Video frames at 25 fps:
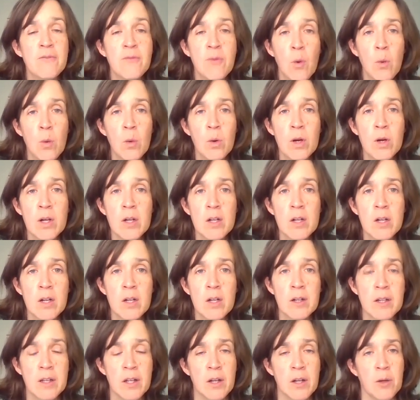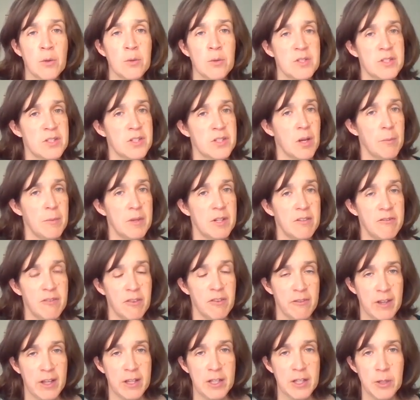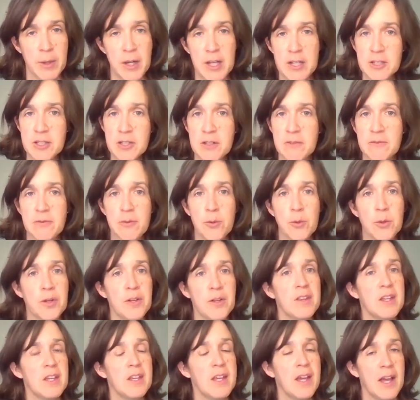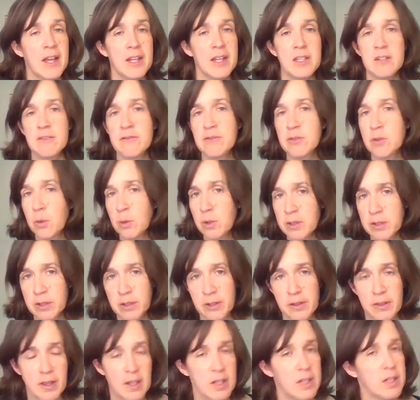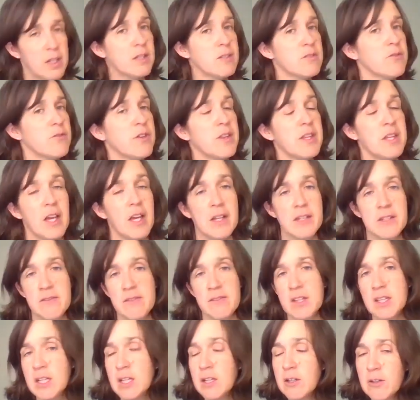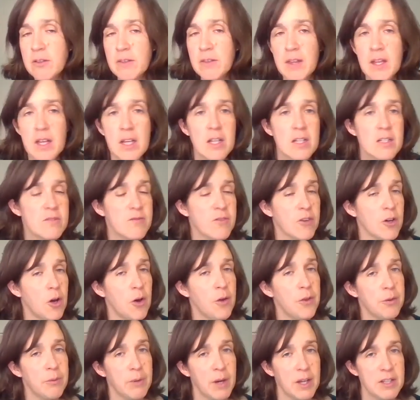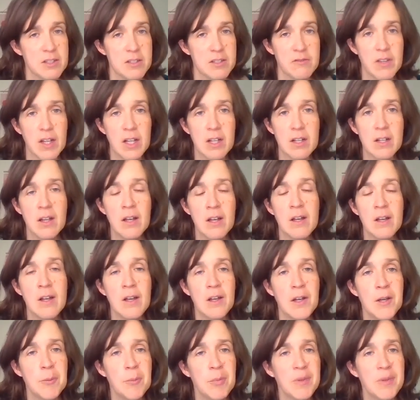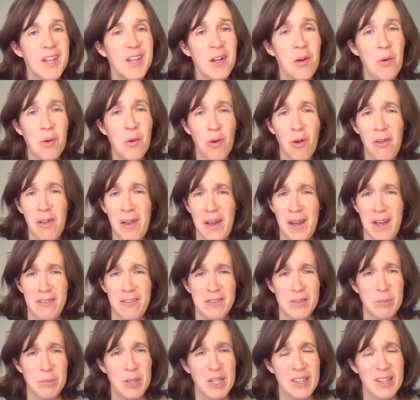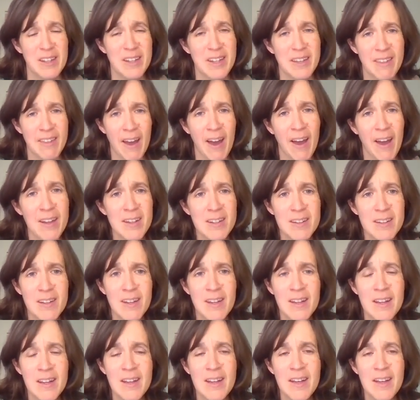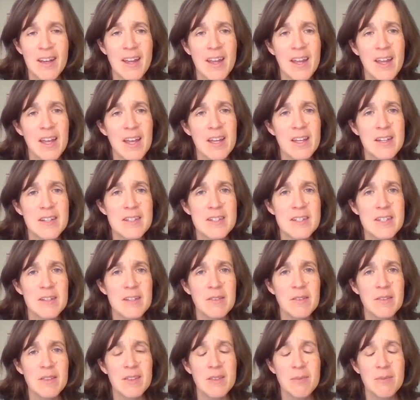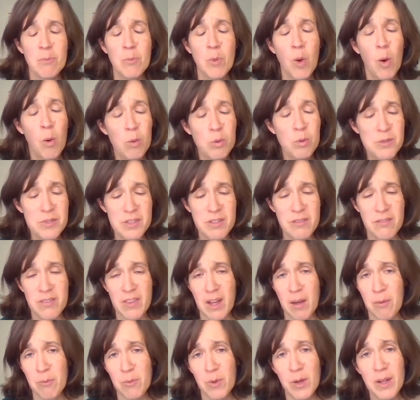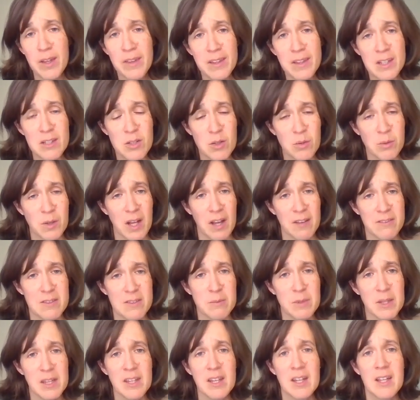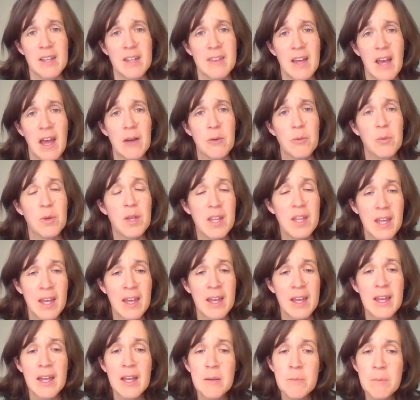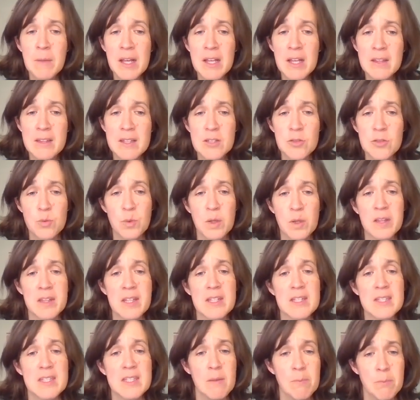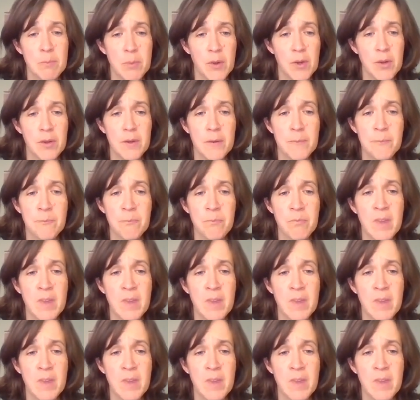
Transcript: for, summative evaluation, for the end of quarter things, for the end of the year things, for all the rest of it. But they don't all have to be like that. And most of them really don't have to be like that. We can make this really simple.